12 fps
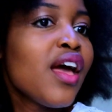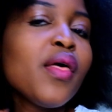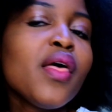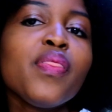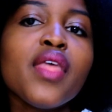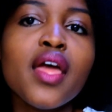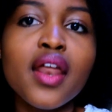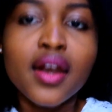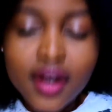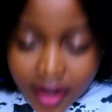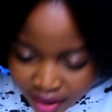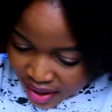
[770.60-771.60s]
And
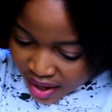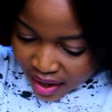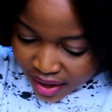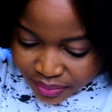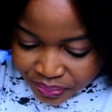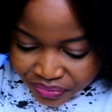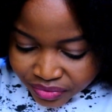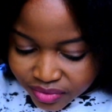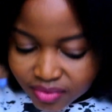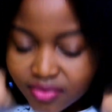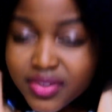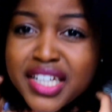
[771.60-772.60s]
then yeah,
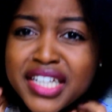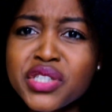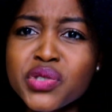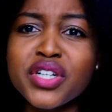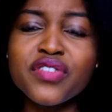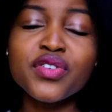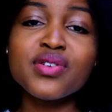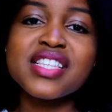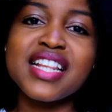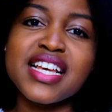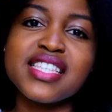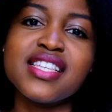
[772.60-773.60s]
it's one of those
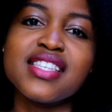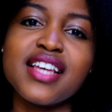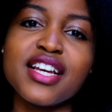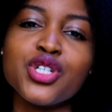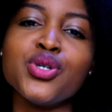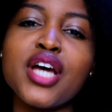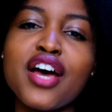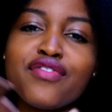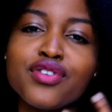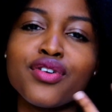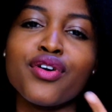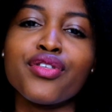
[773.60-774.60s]
lessons that you have
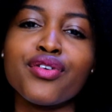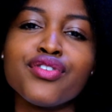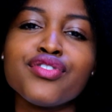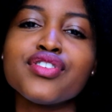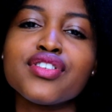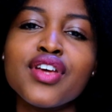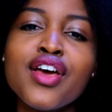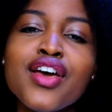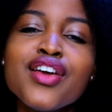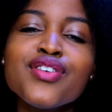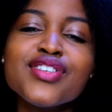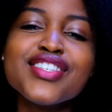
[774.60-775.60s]
to go through. You just
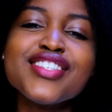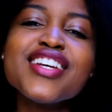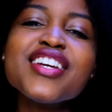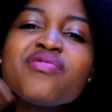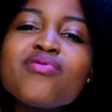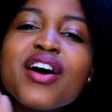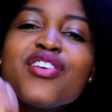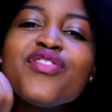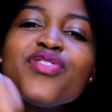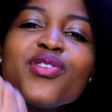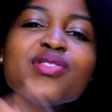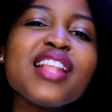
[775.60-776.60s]
need one
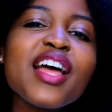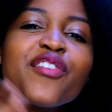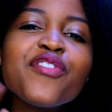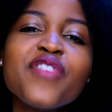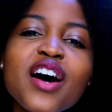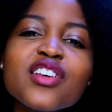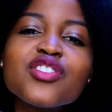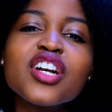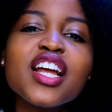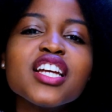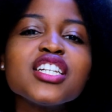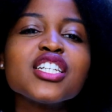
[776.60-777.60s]
of those like fast
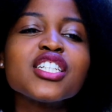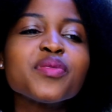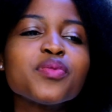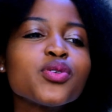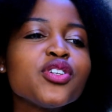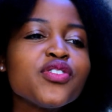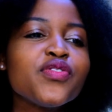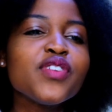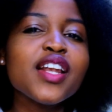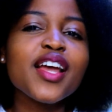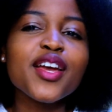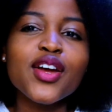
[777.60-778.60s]
relationships where you
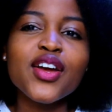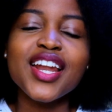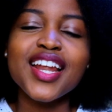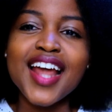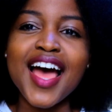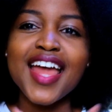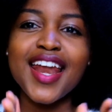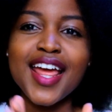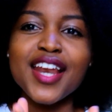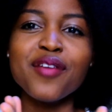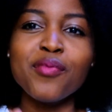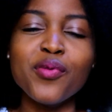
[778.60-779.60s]
feel like you're gonna die at
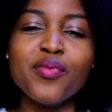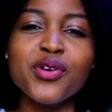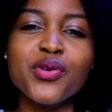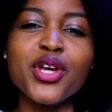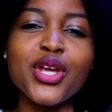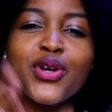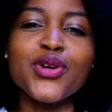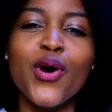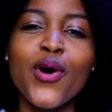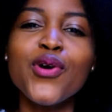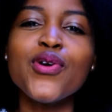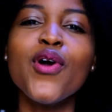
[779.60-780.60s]
any moment, where you
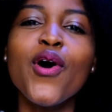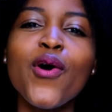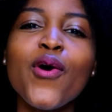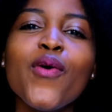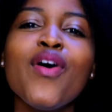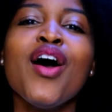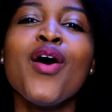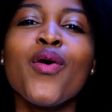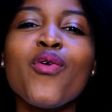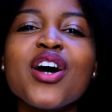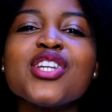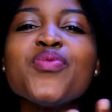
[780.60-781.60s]
don't know
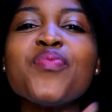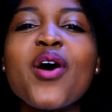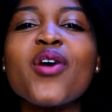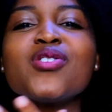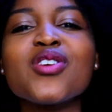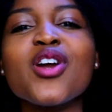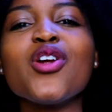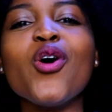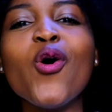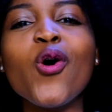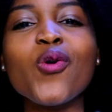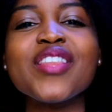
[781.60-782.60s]
what tomorrow is gonna
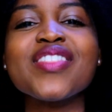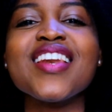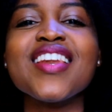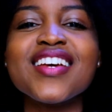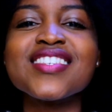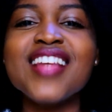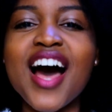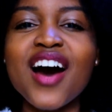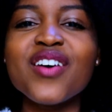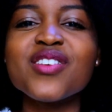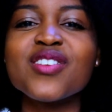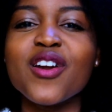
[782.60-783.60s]
hold, what the next
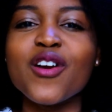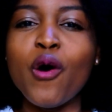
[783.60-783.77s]
hour is gonna